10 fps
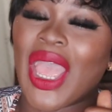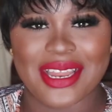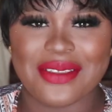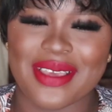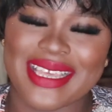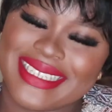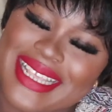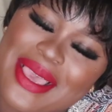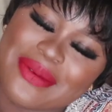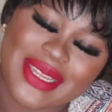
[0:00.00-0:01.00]

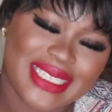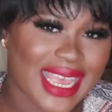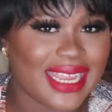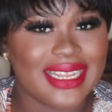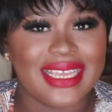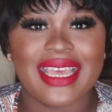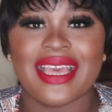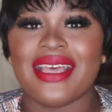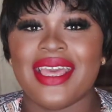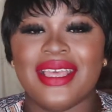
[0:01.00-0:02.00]
Anyways, please kindly
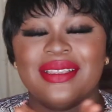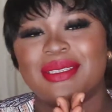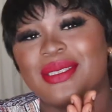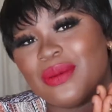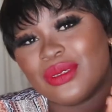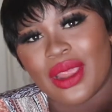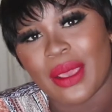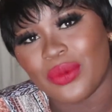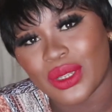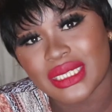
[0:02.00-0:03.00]
hit the
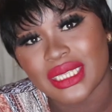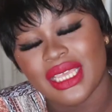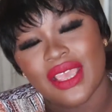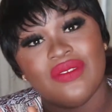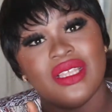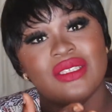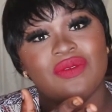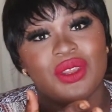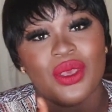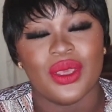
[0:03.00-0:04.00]
subscribe button, give this
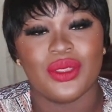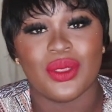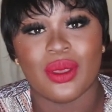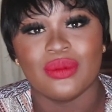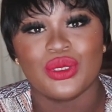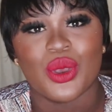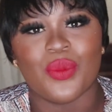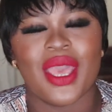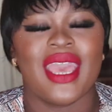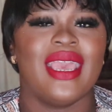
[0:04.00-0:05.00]
video a thumbs
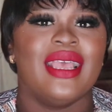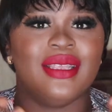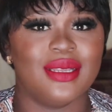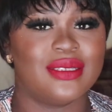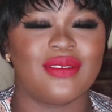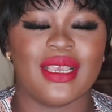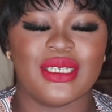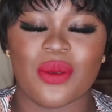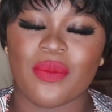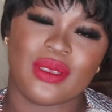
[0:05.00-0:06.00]
up, hit the
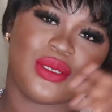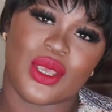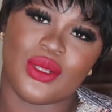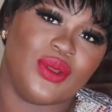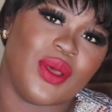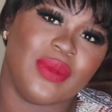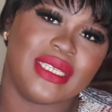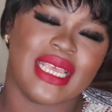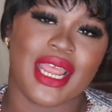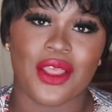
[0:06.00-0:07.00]
notification bell so you do not
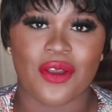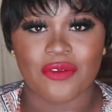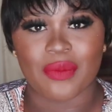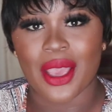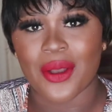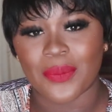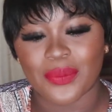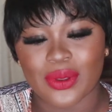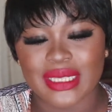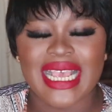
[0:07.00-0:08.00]
miss any of my
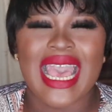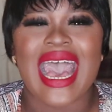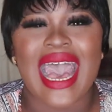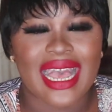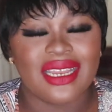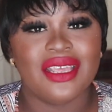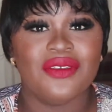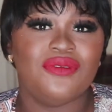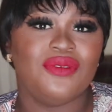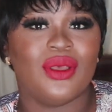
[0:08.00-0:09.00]
uploads. And
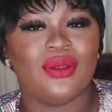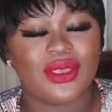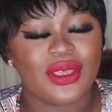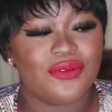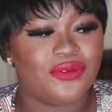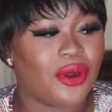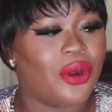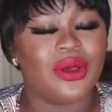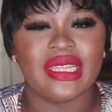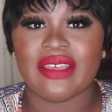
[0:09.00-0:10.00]
if you're looking
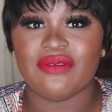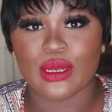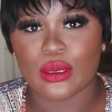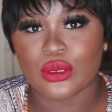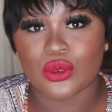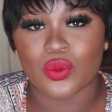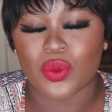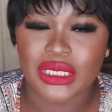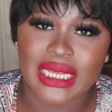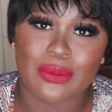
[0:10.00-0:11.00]
for other videos to
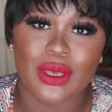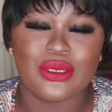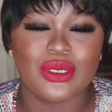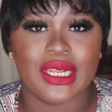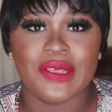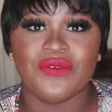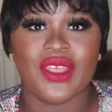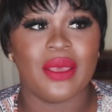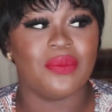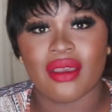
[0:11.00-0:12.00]
watch, I'm going to leave
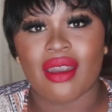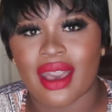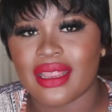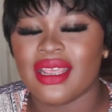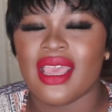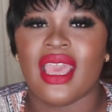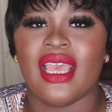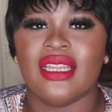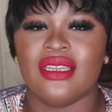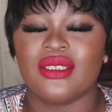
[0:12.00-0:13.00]
them card
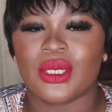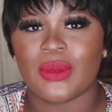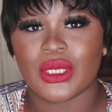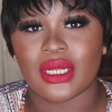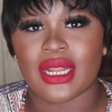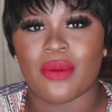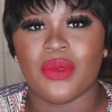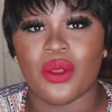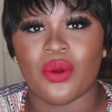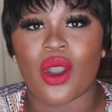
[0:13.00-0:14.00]
in the description down
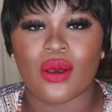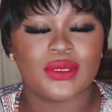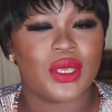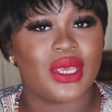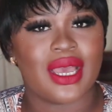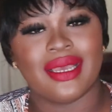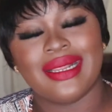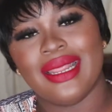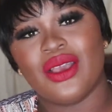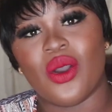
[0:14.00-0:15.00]
below. Also, you can
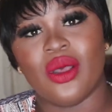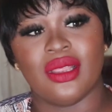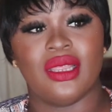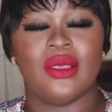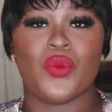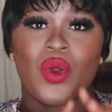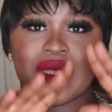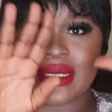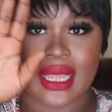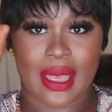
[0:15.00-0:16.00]
click on the
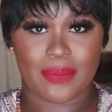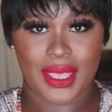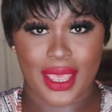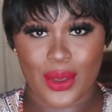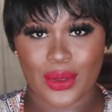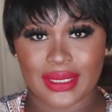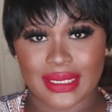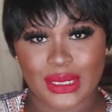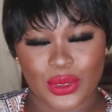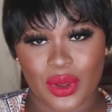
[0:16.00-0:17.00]
ones that appear on
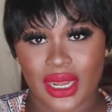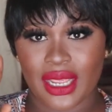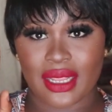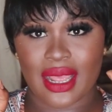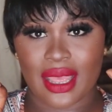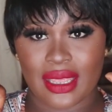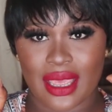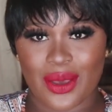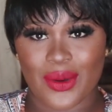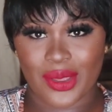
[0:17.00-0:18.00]
the screen, either
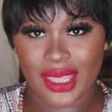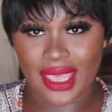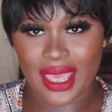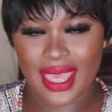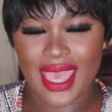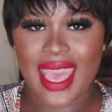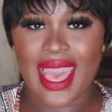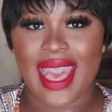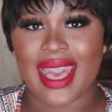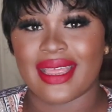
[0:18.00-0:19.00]
here or here,
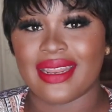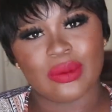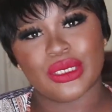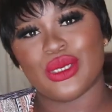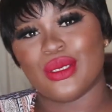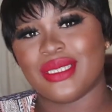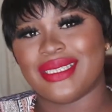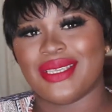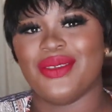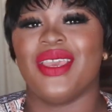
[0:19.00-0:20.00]
and I'll be sure to
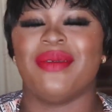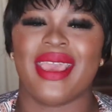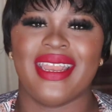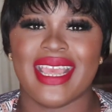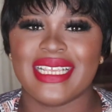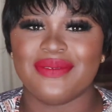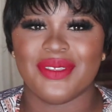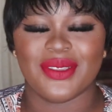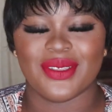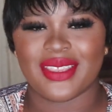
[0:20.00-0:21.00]
see you in my next
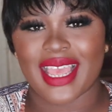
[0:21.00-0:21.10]
video.